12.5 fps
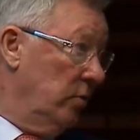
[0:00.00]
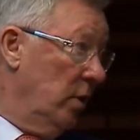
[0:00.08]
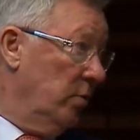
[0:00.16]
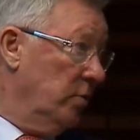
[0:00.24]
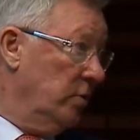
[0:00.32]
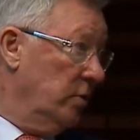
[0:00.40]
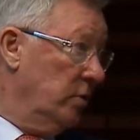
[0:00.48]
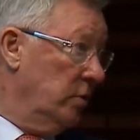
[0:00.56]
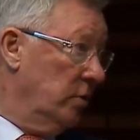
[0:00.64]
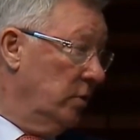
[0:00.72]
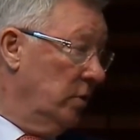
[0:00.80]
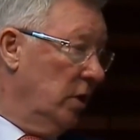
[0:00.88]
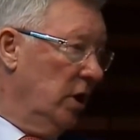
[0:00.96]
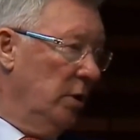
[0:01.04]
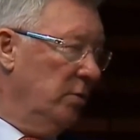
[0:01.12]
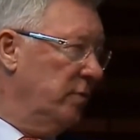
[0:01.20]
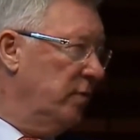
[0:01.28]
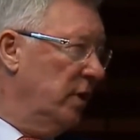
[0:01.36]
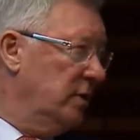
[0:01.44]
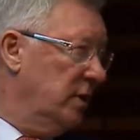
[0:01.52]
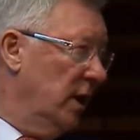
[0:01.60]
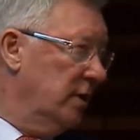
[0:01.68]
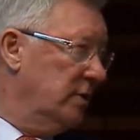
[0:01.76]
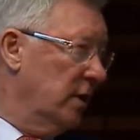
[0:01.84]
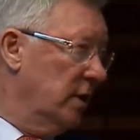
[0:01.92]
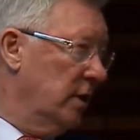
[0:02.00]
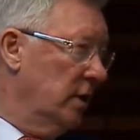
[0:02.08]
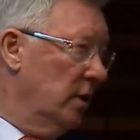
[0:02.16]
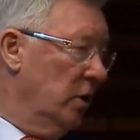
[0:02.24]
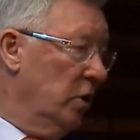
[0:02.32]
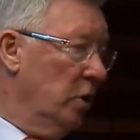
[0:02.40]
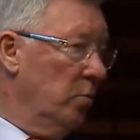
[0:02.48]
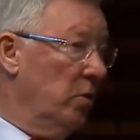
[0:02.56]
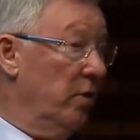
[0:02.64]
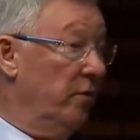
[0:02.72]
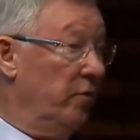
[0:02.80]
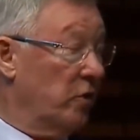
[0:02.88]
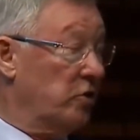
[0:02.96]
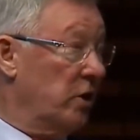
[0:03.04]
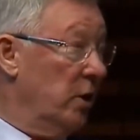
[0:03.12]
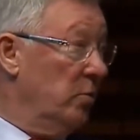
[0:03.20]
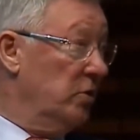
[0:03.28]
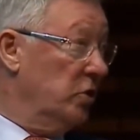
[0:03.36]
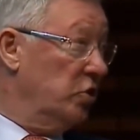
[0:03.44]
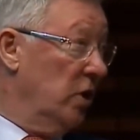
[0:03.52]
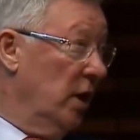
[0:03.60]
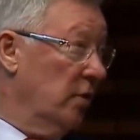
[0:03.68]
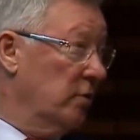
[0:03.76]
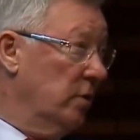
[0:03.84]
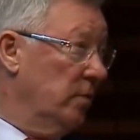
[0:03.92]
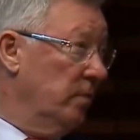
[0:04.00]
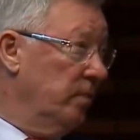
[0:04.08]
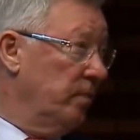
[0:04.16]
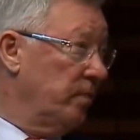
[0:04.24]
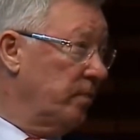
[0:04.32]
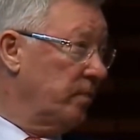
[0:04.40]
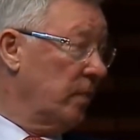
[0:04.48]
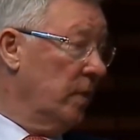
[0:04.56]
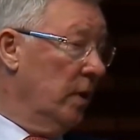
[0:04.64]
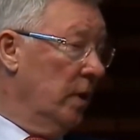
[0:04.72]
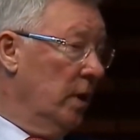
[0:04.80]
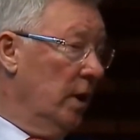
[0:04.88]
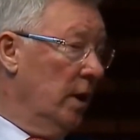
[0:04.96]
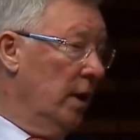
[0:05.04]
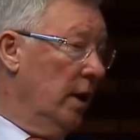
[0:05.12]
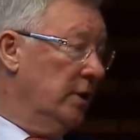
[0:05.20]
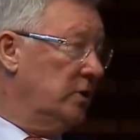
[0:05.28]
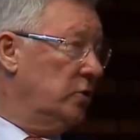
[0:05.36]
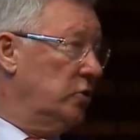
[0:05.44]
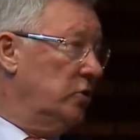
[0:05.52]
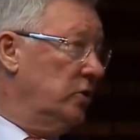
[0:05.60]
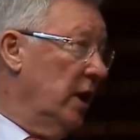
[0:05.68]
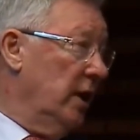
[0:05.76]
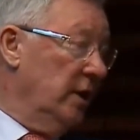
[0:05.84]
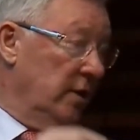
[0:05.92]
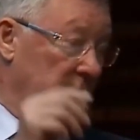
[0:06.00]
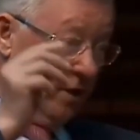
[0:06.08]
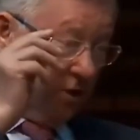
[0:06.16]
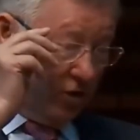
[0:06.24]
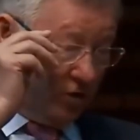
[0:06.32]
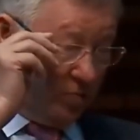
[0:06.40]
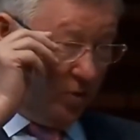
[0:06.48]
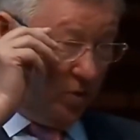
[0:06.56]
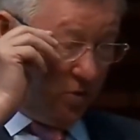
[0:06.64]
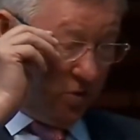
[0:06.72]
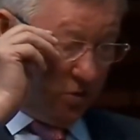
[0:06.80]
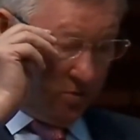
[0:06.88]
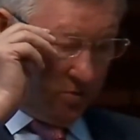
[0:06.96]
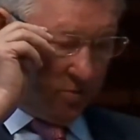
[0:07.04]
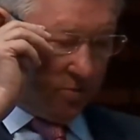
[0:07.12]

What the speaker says: Real Madrid. He was fantastic. But the first game was at Charlton, and I sat in the director's box,